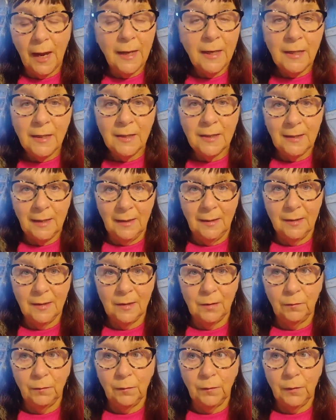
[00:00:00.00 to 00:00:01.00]
any
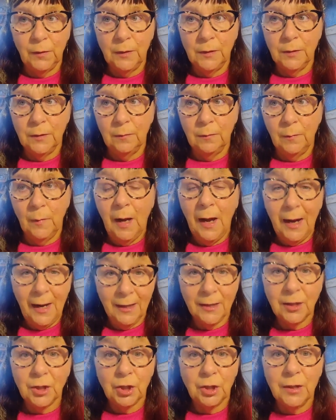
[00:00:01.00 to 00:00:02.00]
sense of freedom
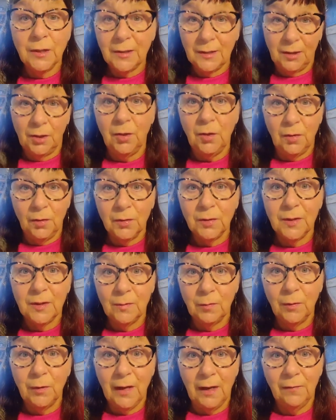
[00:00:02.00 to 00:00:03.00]
actually
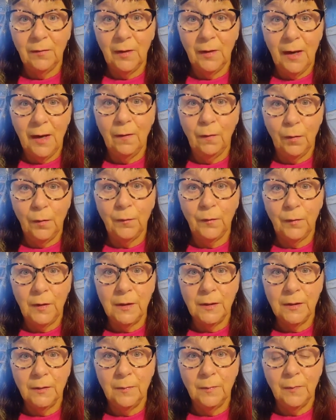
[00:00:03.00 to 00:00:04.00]
starts with having health
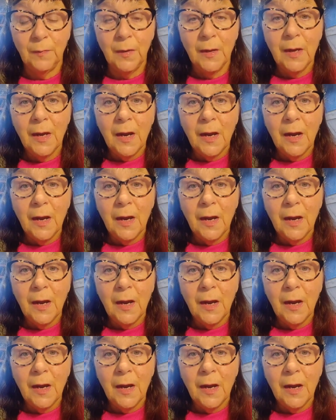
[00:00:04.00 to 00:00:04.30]
freedom.